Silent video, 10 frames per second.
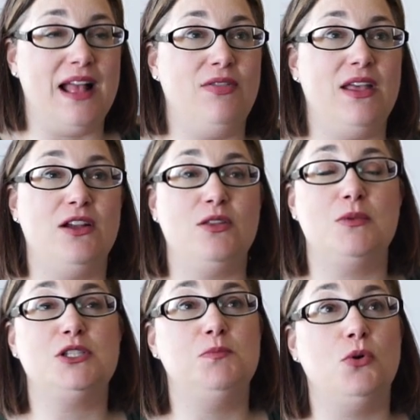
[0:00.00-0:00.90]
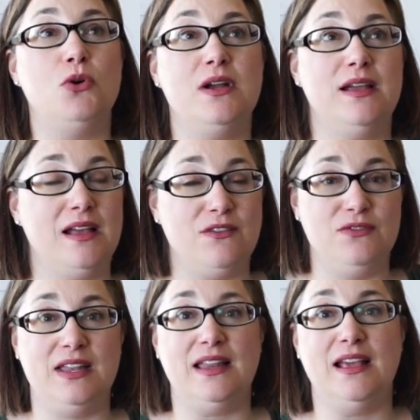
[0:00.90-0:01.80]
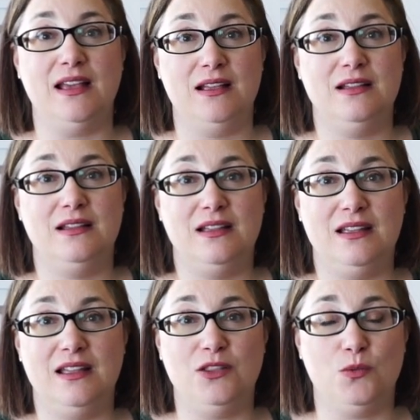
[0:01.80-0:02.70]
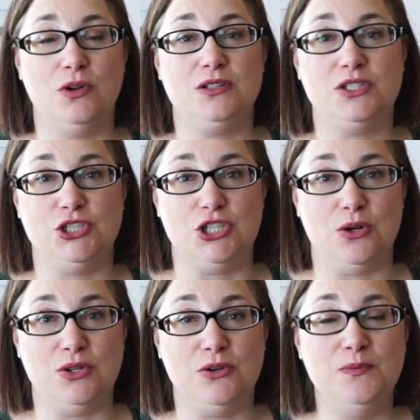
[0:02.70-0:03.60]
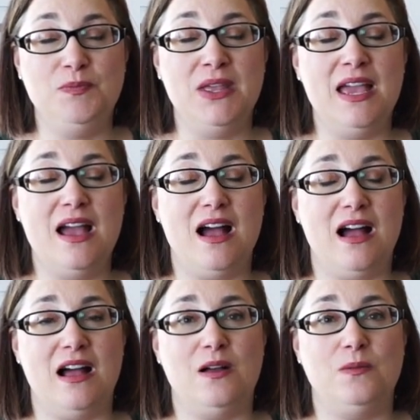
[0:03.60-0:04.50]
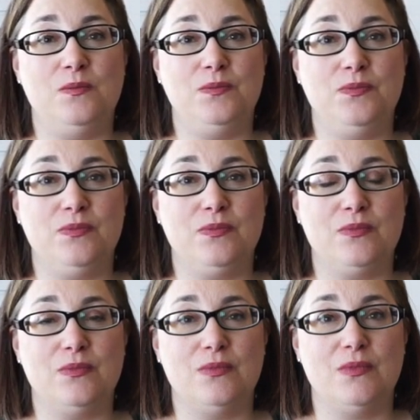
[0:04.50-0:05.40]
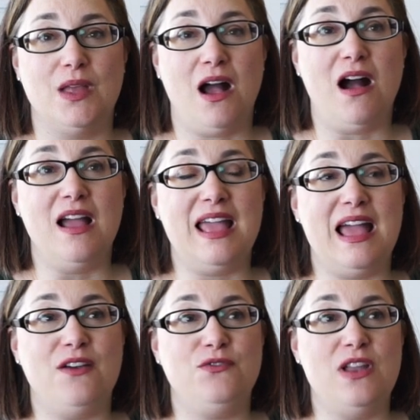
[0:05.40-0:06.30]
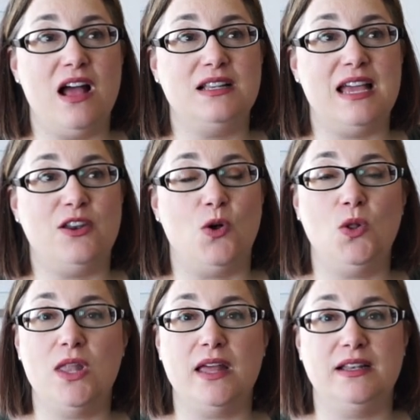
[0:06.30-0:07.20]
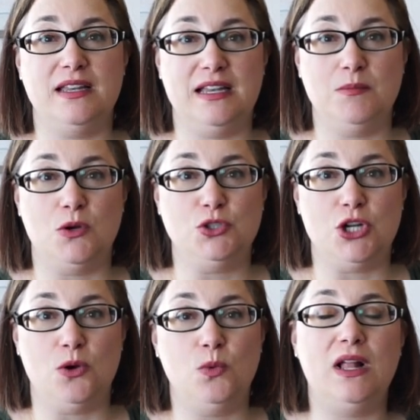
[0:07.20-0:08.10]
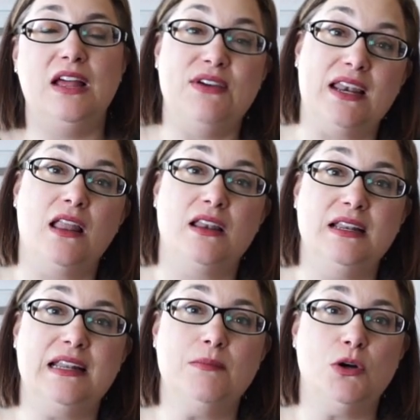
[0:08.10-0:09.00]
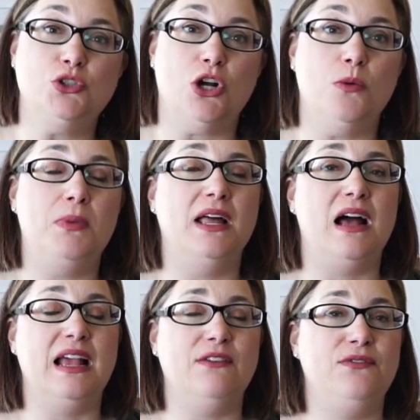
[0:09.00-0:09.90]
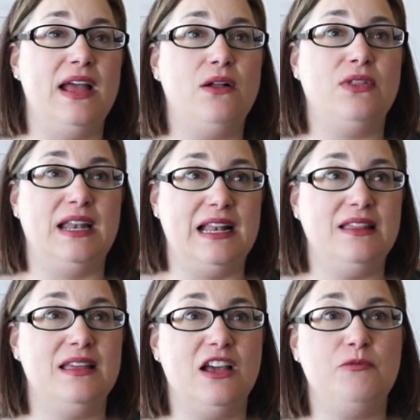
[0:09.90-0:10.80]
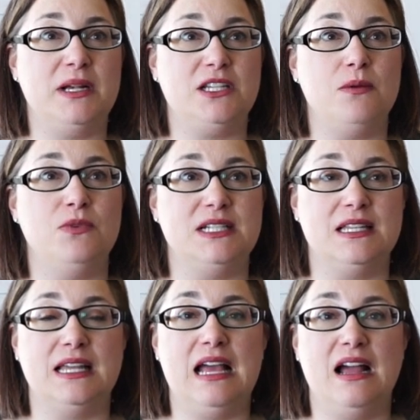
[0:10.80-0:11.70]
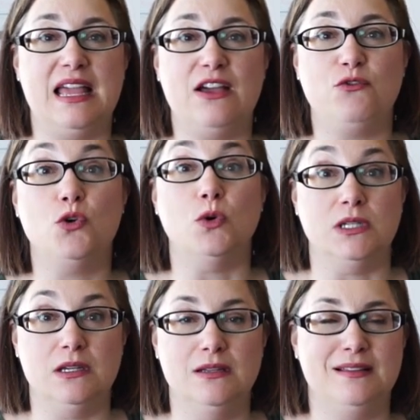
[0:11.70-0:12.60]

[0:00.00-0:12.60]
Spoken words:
and they are the most boring of knitting in the world to show you. I have not had a whole lot of knitting mojo. Well, I've had a lot of knitting mojo, but I have found that anything I've picked up recently, I have ruined.